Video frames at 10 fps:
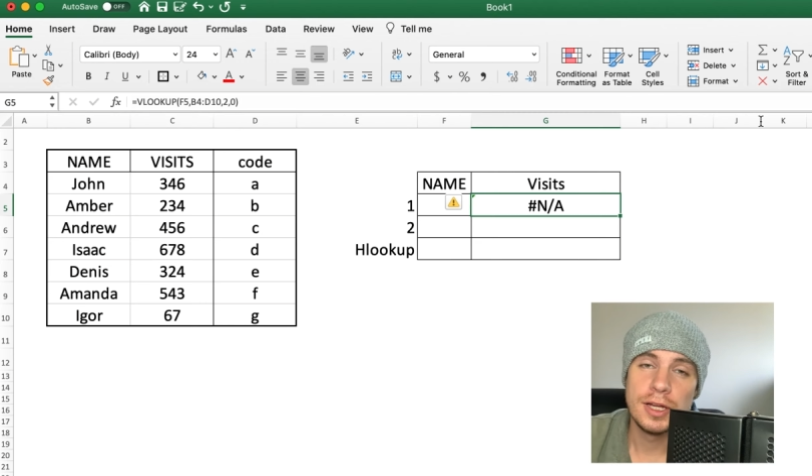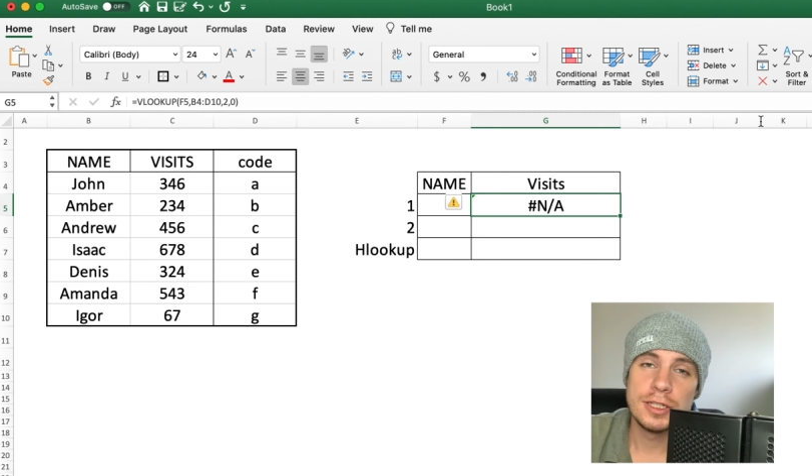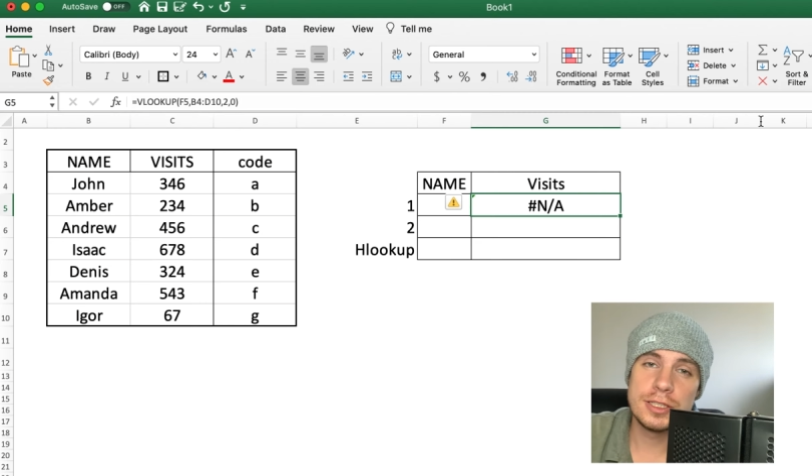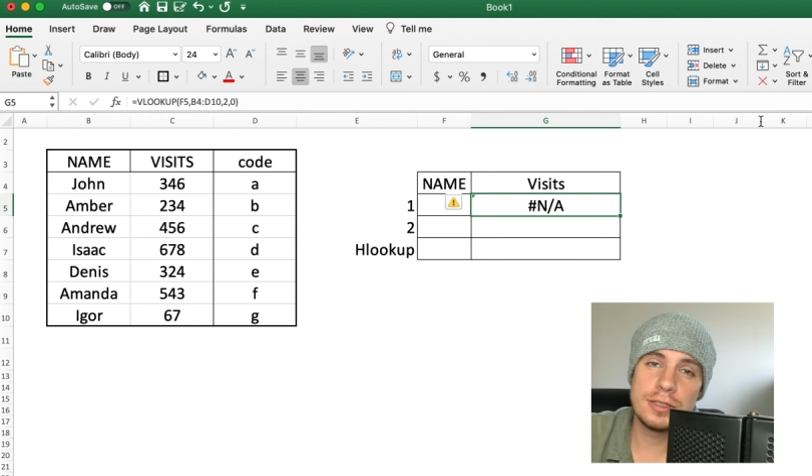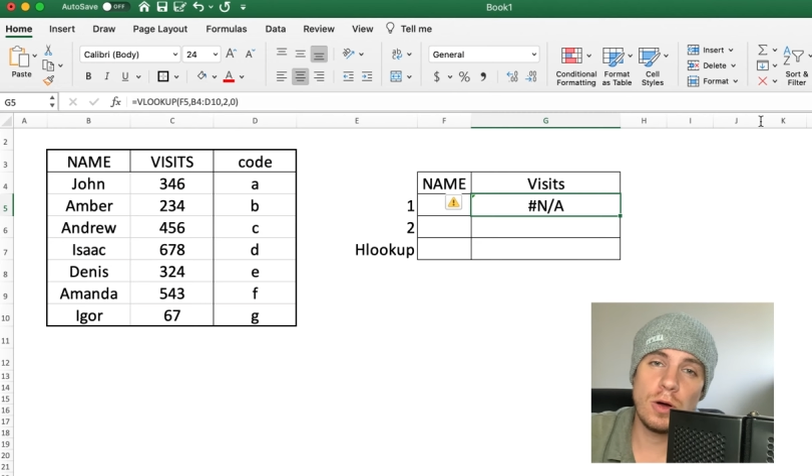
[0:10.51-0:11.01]

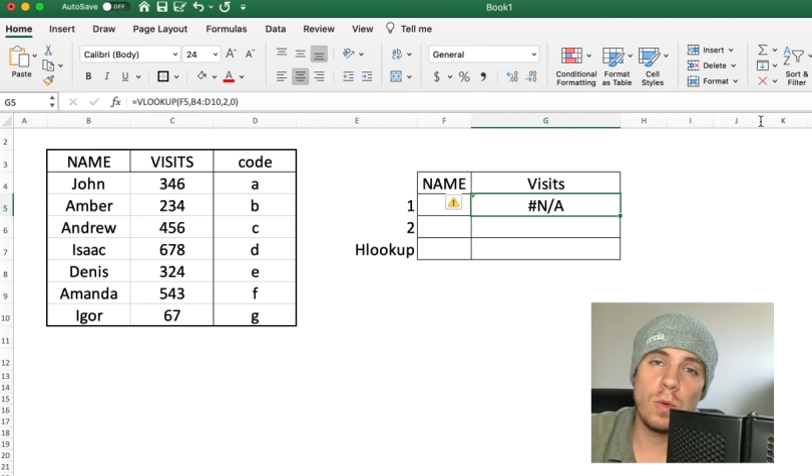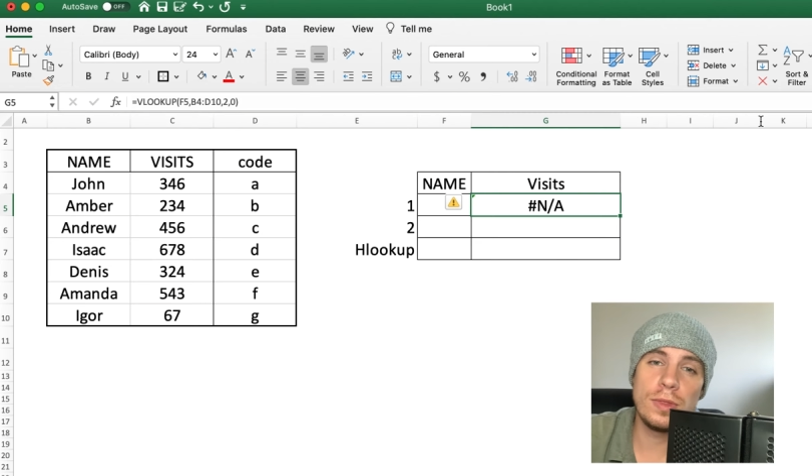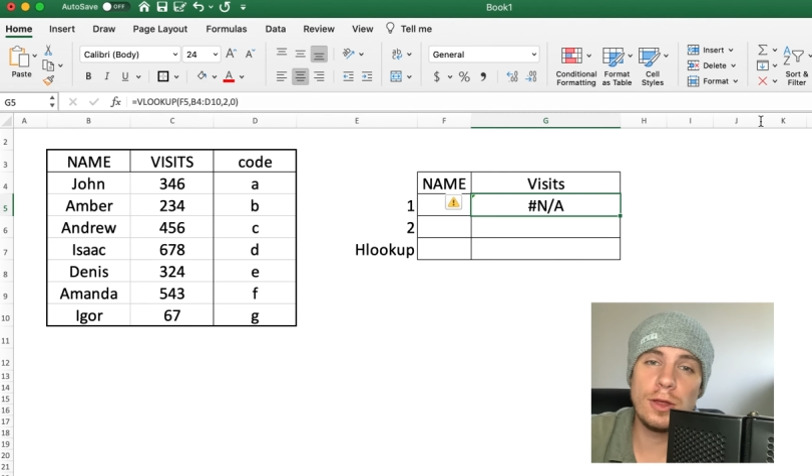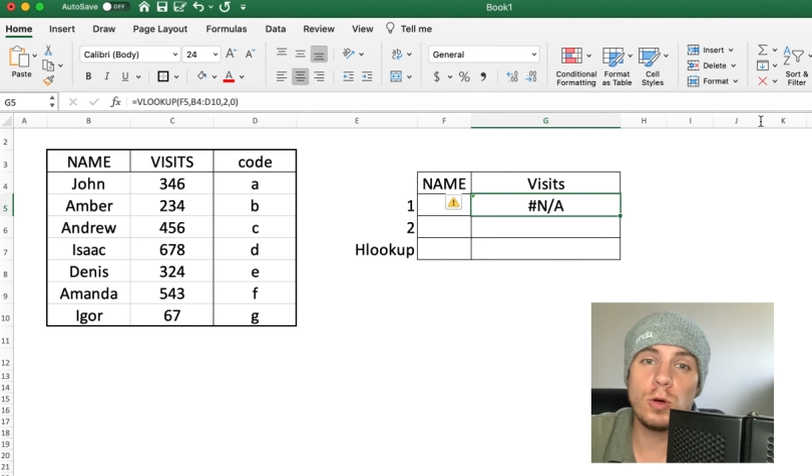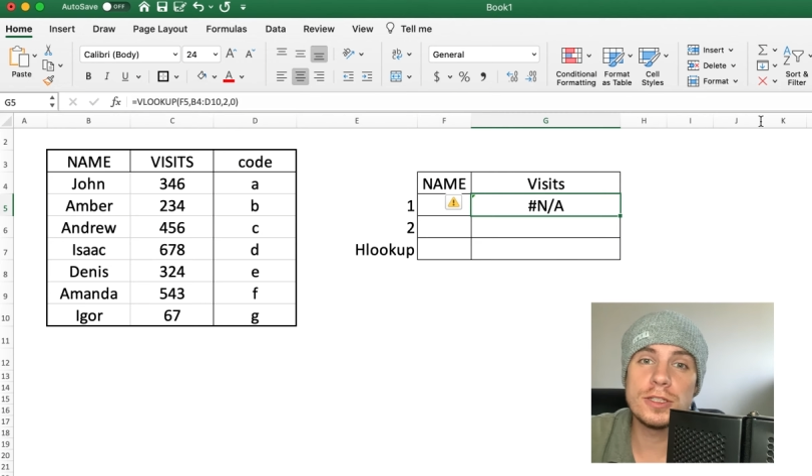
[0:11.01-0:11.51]
So
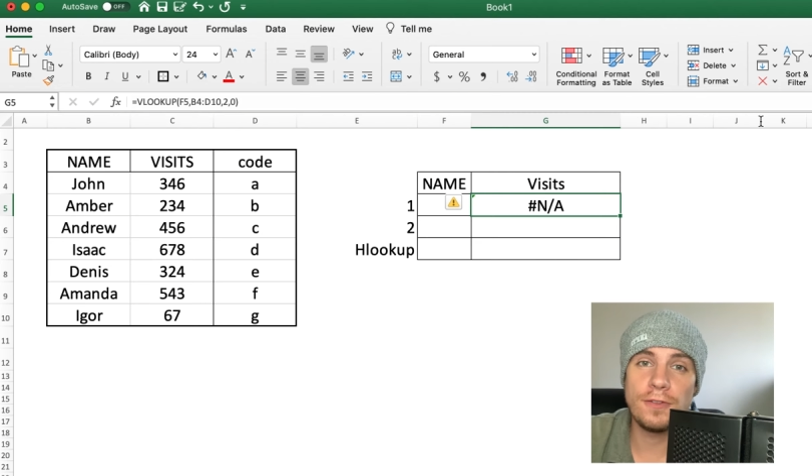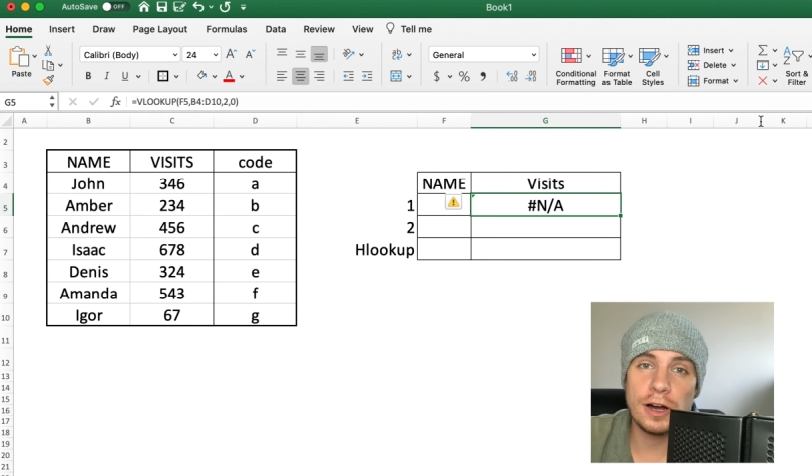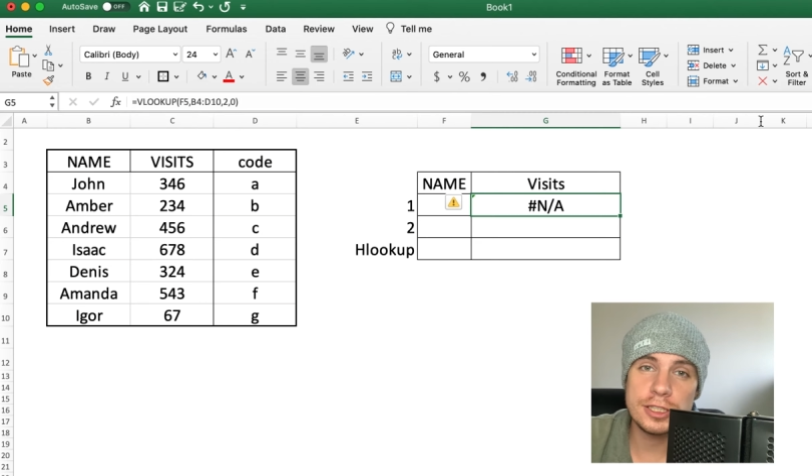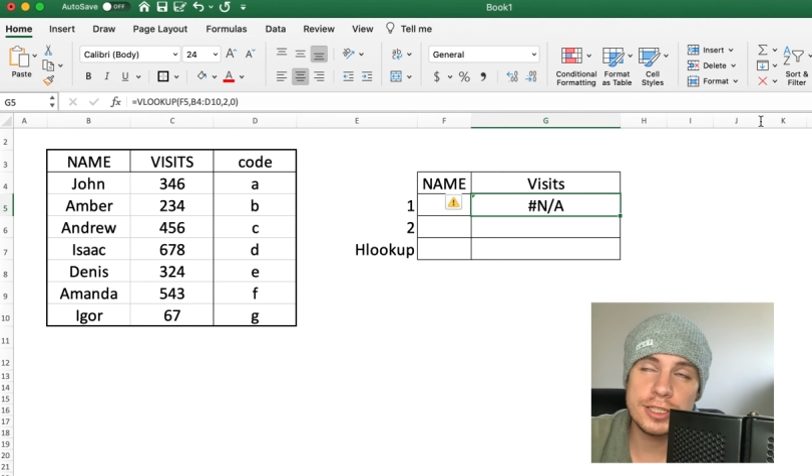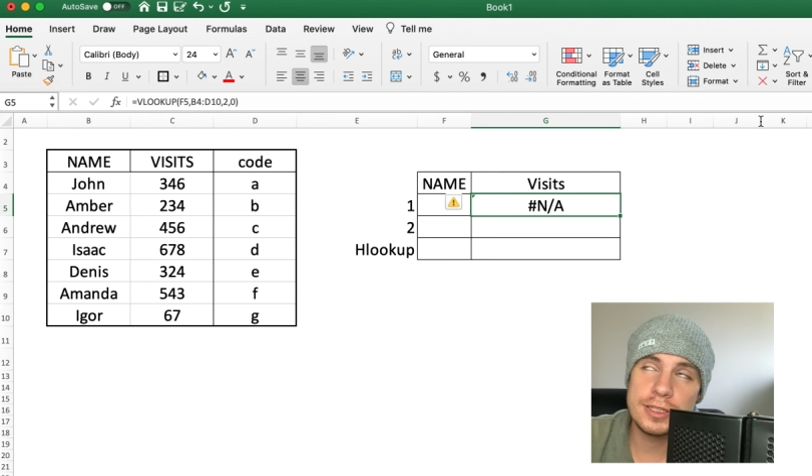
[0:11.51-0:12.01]
those
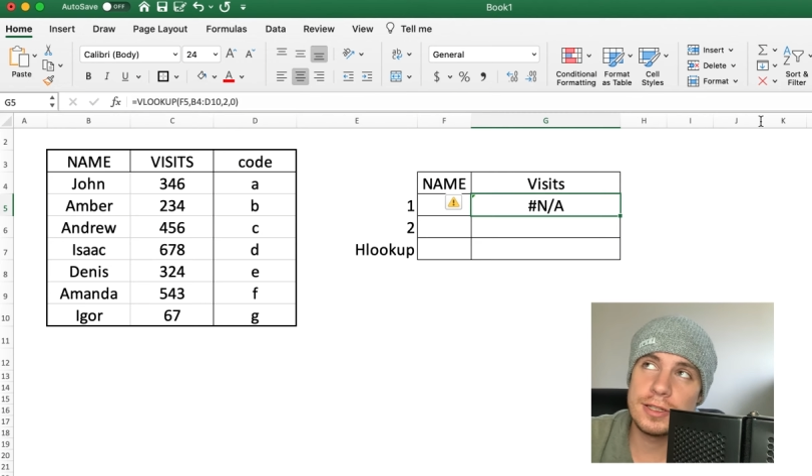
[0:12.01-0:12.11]
functions,